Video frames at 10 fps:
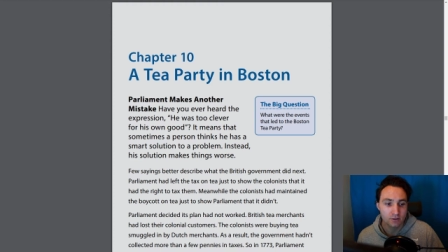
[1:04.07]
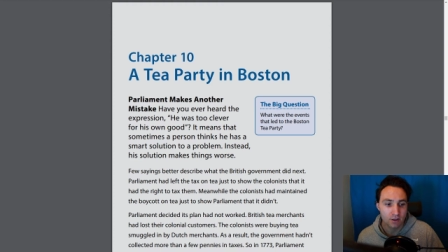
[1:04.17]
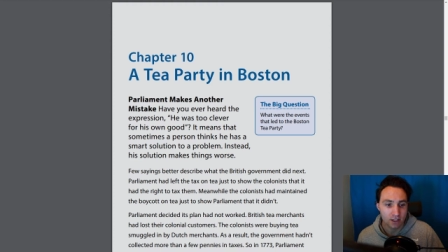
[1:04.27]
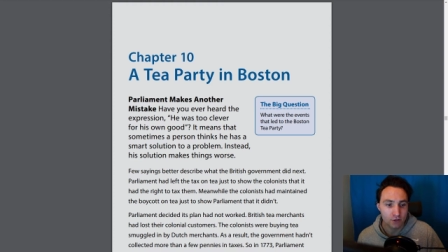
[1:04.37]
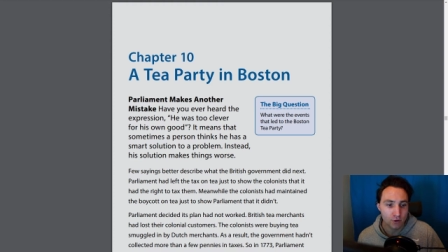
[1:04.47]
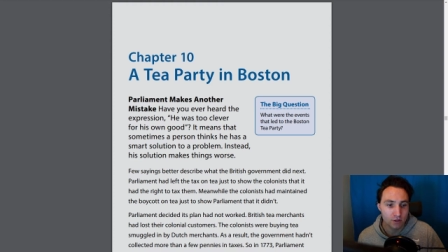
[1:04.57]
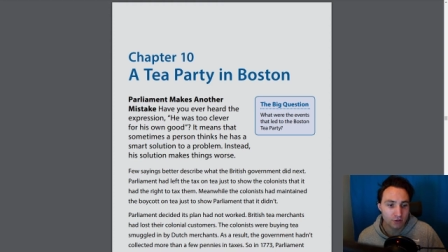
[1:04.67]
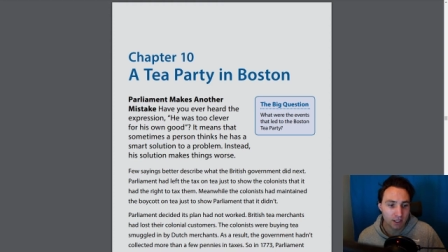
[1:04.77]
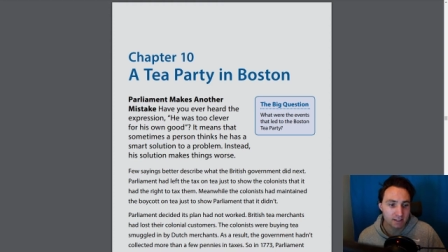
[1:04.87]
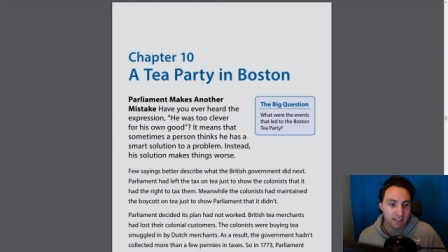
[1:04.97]
they enjoy
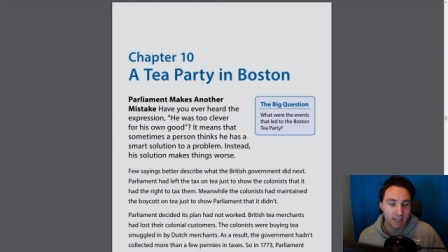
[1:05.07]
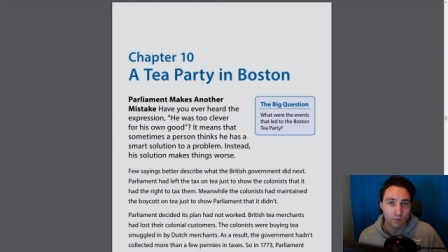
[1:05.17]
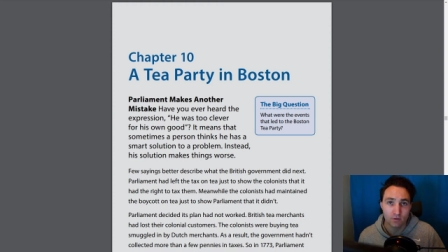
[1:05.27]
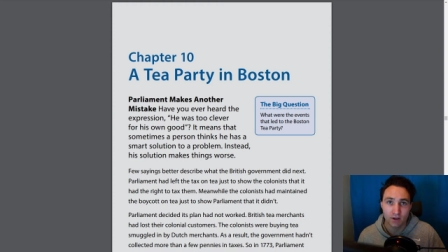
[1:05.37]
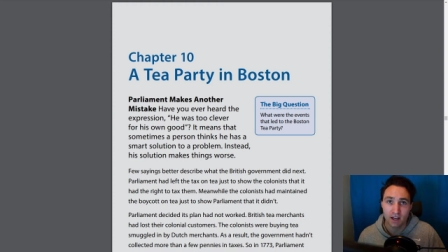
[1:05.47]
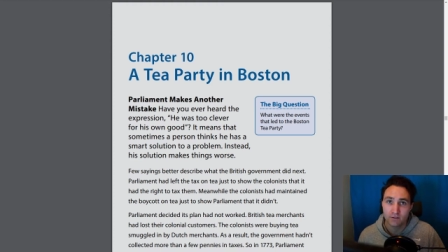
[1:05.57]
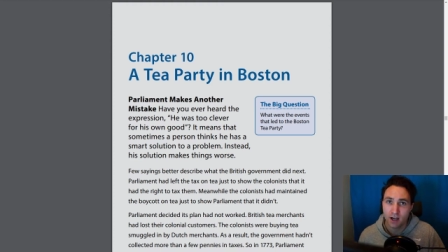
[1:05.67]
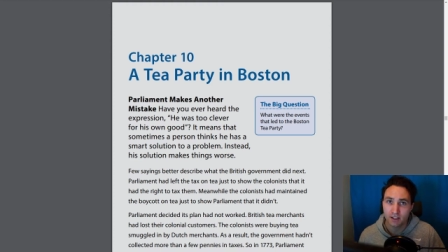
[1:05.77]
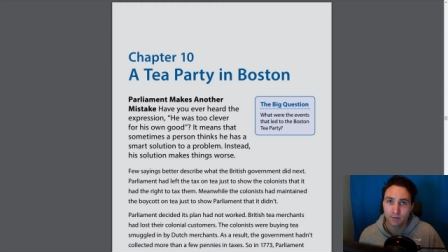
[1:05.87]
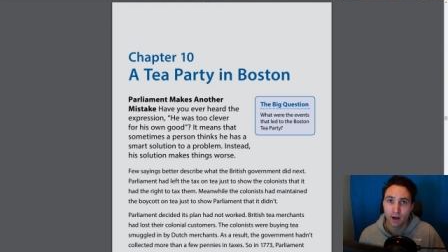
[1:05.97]
drinking tea, and we've kind of
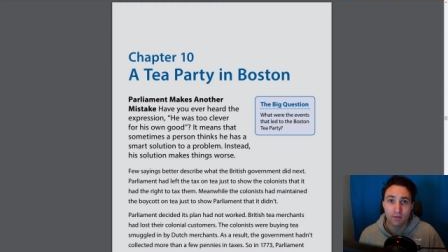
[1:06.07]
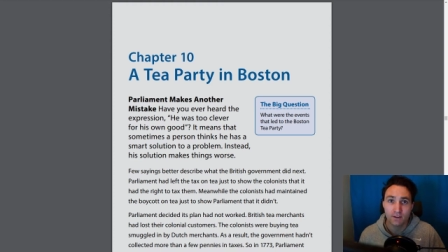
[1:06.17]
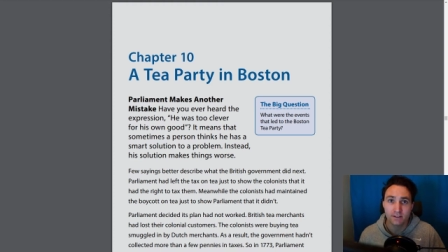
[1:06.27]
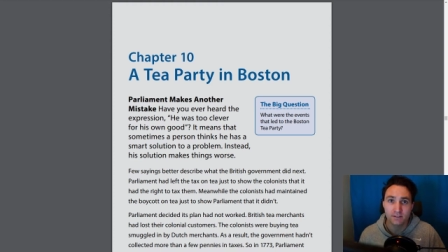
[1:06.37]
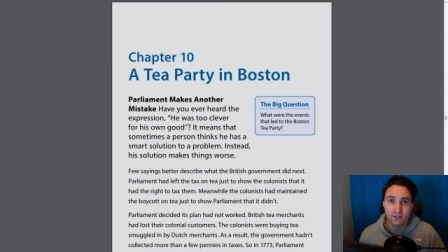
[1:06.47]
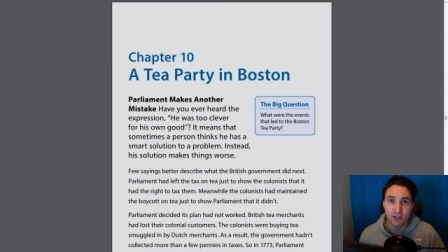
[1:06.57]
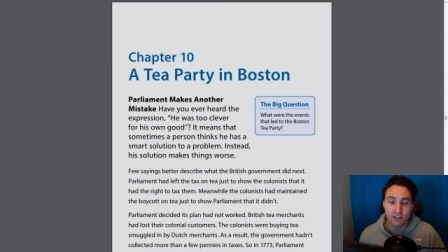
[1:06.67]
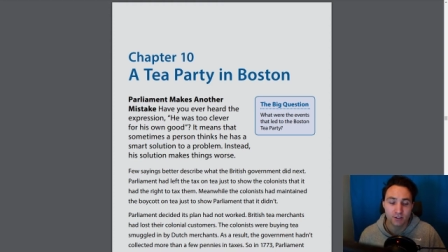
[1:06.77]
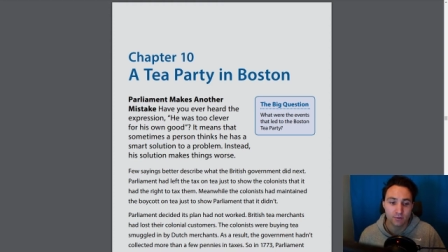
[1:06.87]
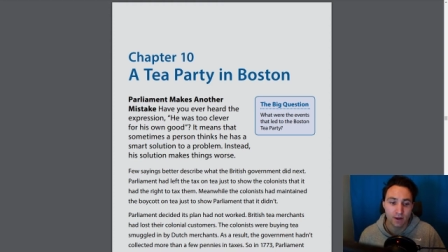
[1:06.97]
talked about this in Johnny
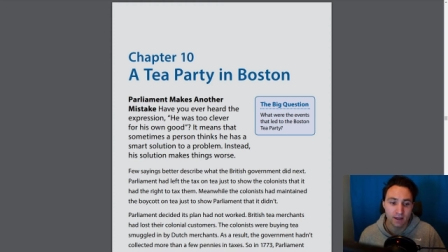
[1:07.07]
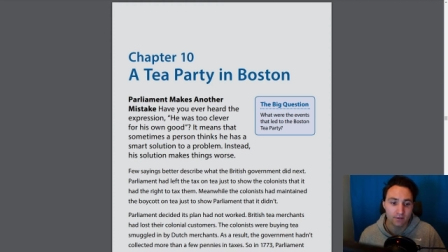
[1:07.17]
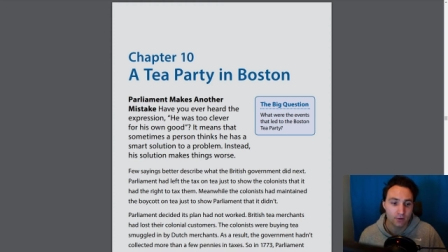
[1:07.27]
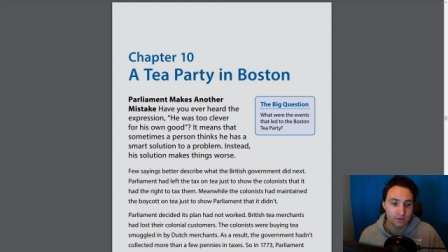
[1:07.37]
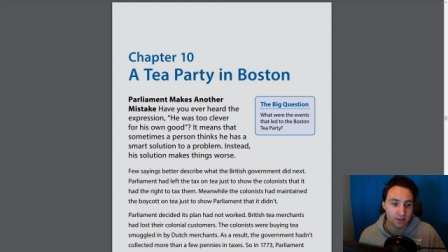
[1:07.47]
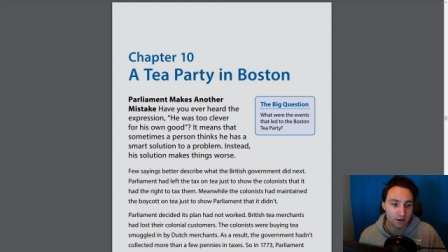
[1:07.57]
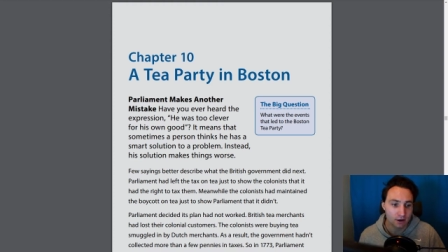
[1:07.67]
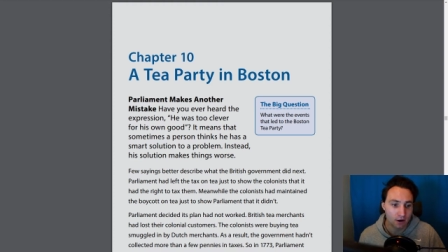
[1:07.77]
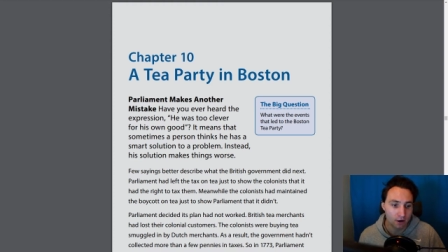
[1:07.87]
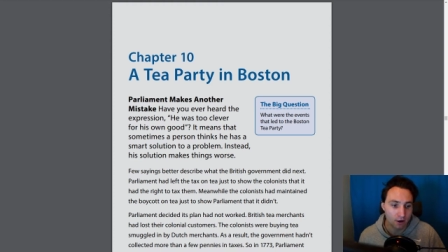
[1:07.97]
Tremain. Those that are,
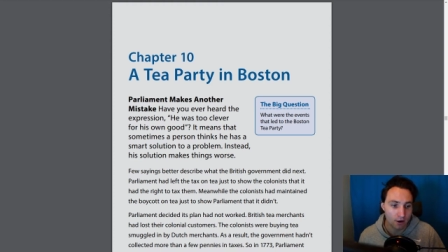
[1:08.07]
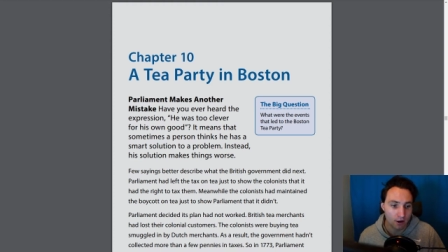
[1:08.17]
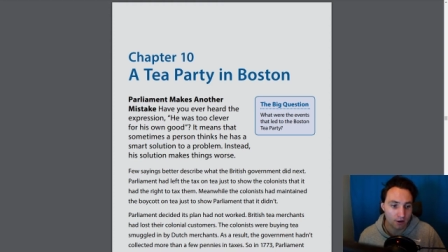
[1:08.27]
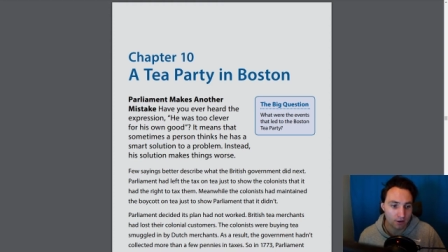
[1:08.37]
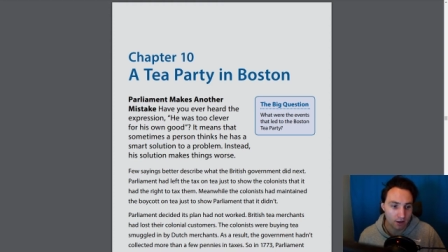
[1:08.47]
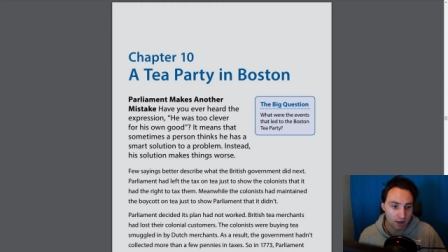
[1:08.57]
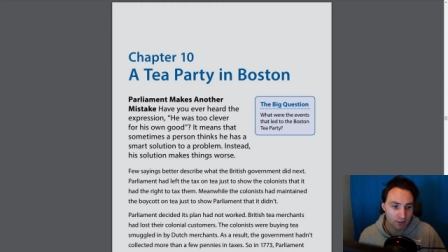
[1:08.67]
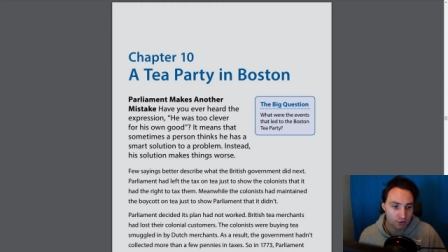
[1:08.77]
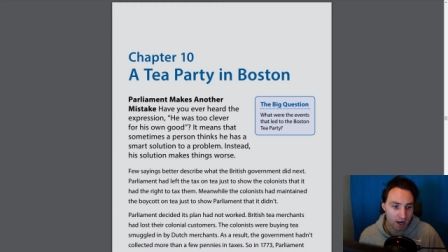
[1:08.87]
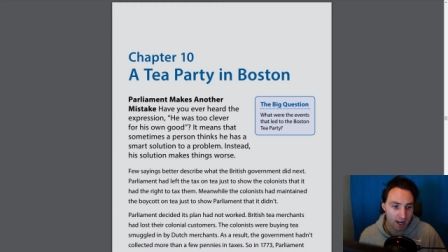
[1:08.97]
are on uh,
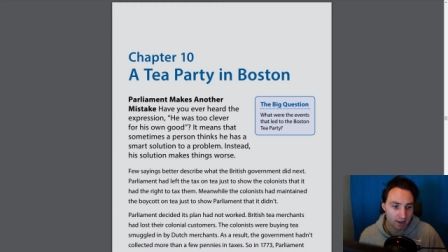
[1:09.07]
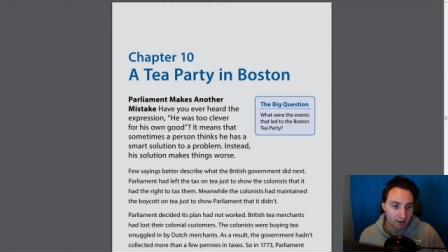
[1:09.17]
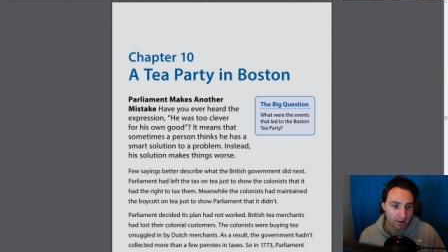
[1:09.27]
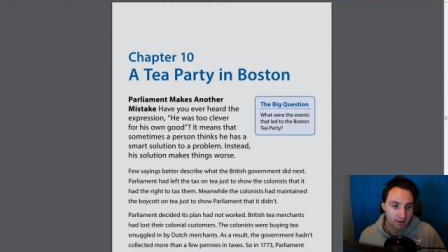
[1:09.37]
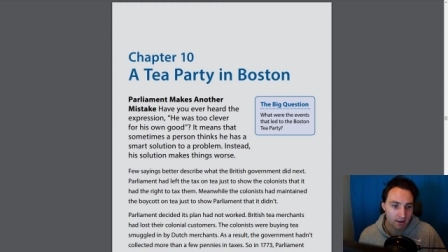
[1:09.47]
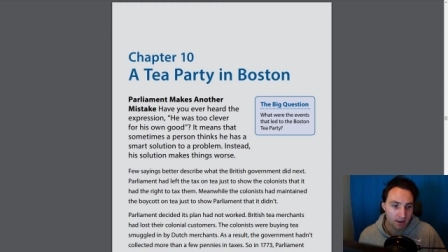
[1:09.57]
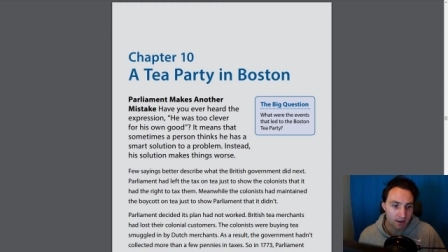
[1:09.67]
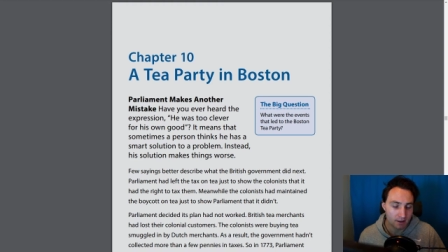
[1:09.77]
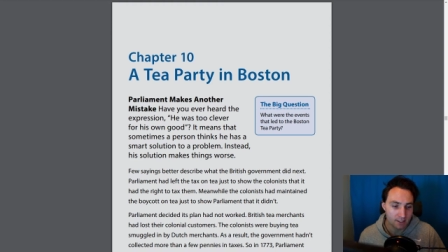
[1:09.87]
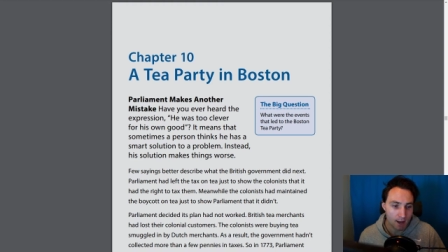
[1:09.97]
track and
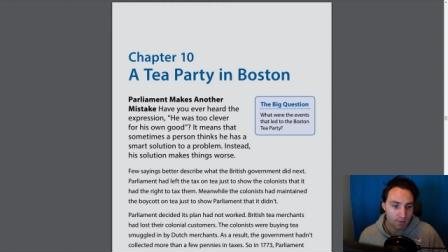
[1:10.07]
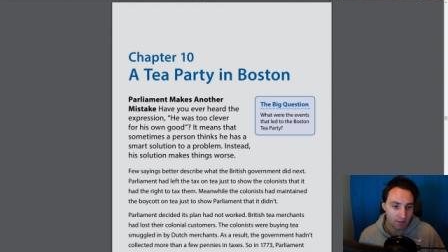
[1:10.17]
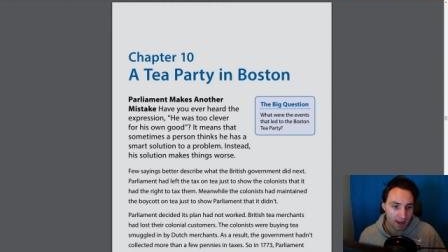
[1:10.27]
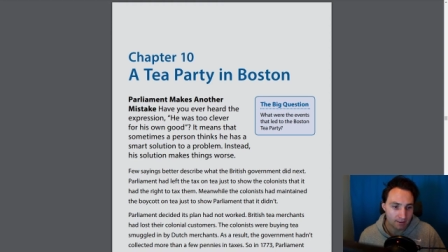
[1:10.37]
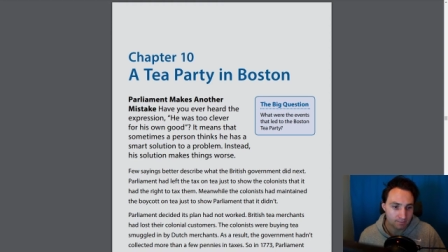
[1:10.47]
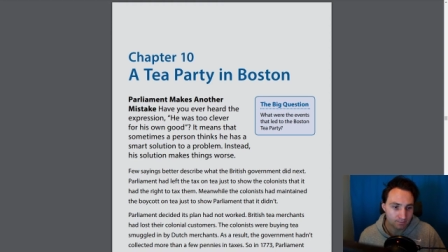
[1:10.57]
on top of that.